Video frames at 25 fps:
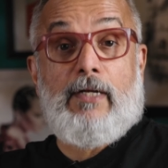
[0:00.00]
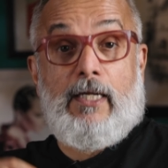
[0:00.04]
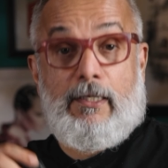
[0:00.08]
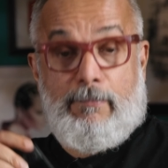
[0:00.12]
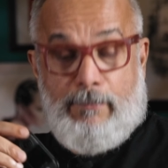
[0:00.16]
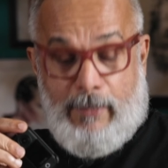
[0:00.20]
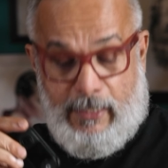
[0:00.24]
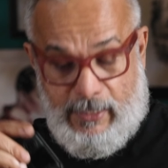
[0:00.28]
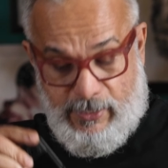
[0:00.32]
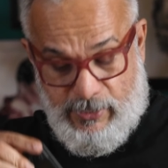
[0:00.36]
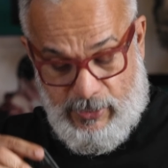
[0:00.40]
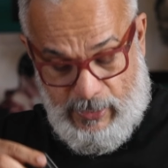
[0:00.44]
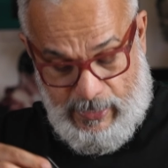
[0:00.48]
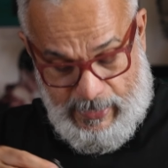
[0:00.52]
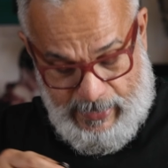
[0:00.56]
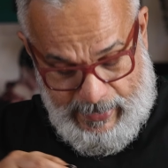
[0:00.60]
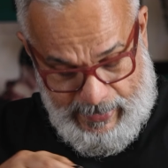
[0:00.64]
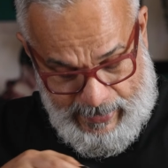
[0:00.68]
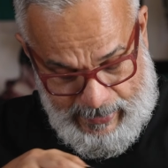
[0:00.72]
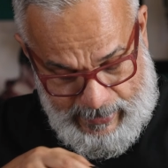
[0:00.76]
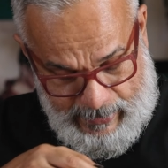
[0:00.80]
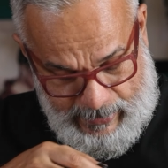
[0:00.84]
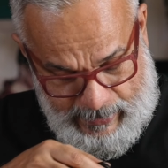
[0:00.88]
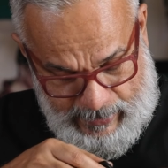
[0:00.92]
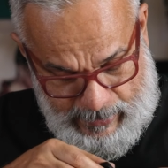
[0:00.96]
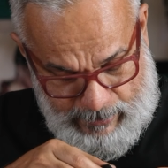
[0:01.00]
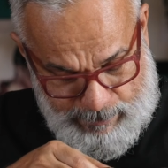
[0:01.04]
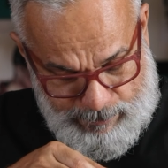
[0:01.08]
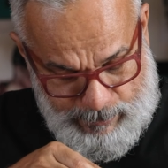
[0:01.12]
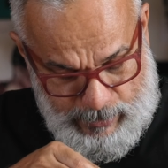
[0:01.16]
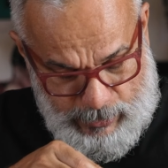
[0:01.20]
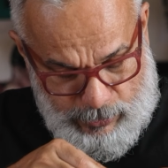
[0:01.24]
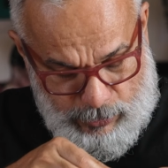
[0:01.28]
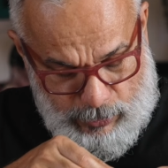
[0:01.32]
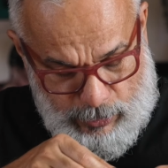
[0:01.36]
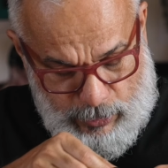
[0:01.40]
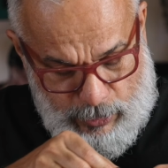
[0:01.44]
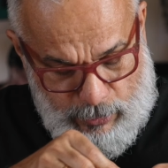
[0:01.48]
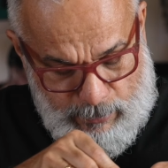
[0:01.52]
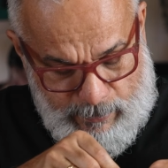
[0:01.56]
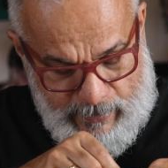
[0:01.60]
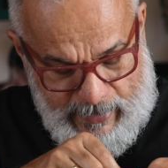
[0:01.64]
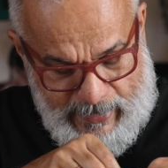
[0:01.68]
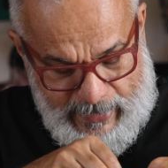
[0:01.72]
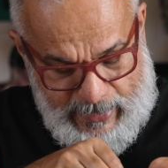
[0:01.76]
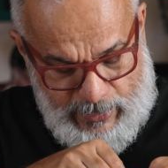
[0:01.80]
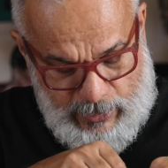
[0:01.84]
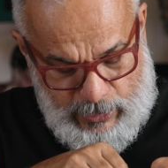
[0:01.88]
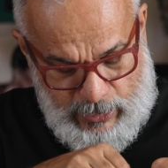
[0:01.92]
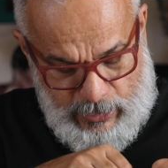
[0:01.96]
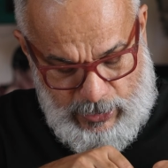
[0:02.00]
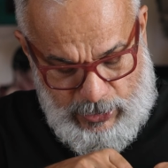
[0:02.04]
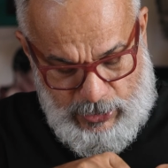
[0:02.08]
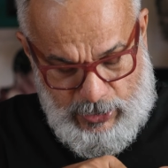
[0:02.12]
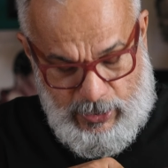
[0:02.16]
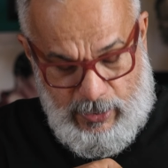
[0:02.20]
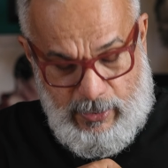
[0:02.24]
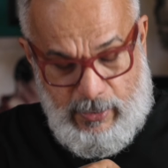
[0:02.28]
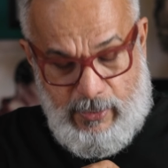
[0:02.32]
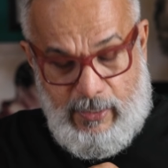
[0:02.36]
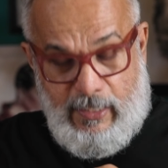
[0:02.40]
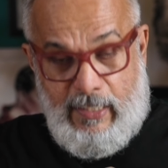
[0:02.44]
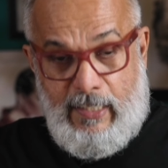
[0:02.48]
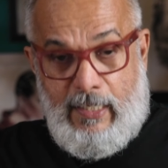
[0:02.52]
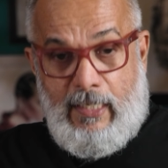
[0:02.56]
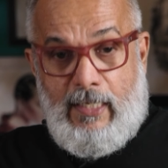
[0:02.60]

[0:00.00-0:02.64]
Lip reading: let me try and clip this onto my t-shirt.